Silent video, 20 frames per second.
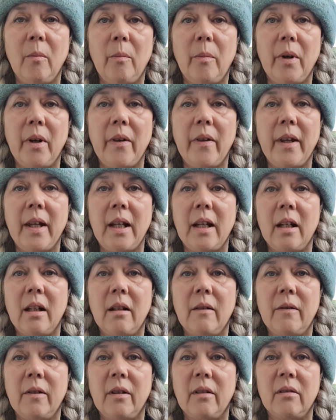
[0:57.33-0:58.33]
but then I
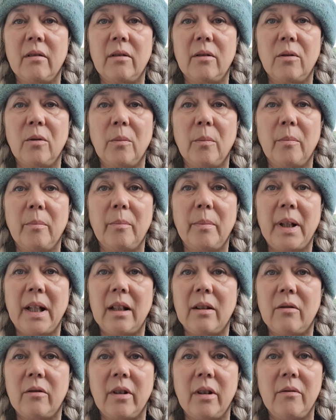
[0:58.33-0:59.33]
never got
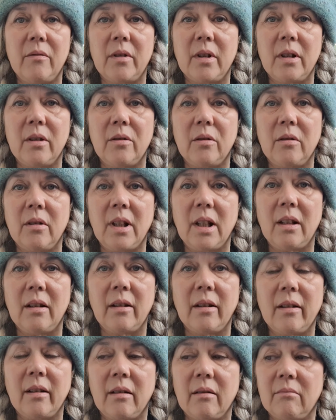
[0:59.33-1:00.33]
back round to doing
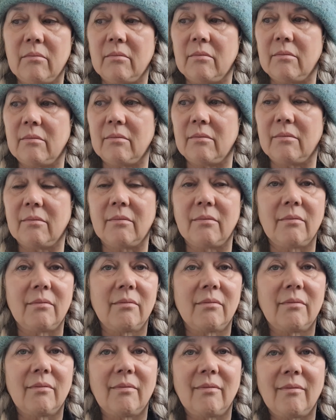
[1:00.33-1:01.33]
anything
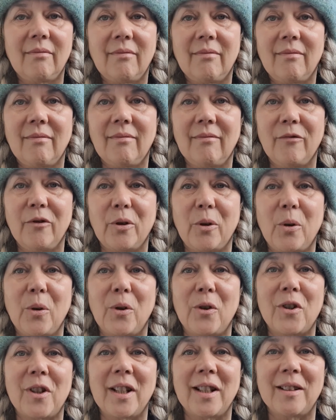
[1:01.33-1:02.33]

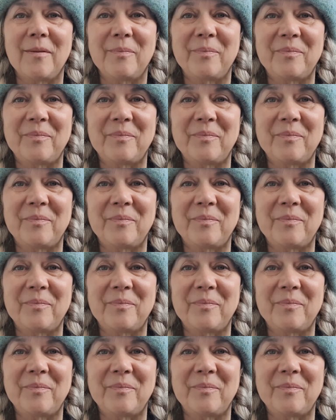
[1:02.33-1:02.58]
recording.